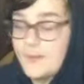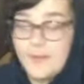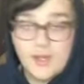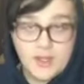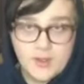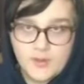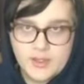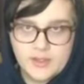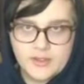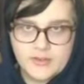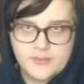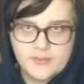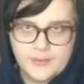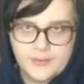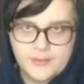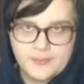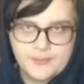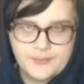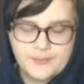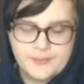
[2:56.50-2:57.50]
I'm not quitting
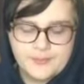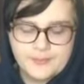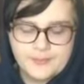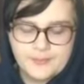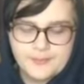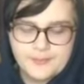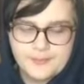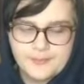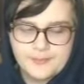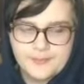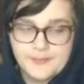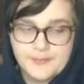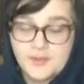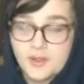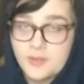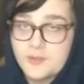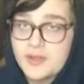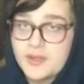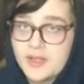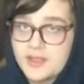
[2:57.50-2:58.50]
YouTube.
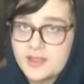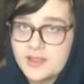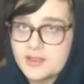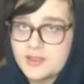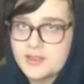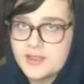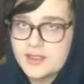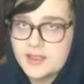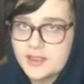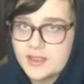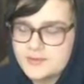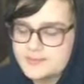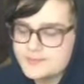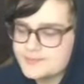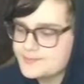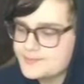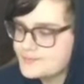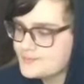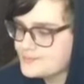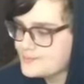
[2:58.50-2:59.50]
Don't plan on it yet.
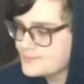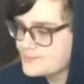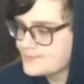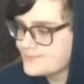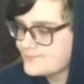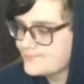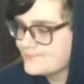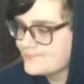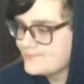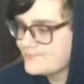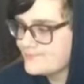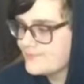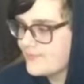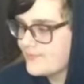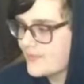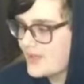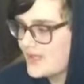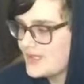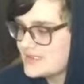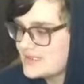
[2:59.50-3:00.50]

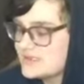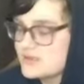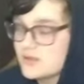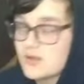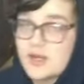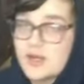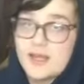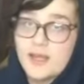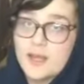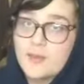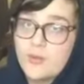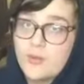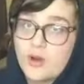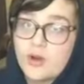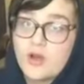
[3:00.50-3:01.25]
Still got a lot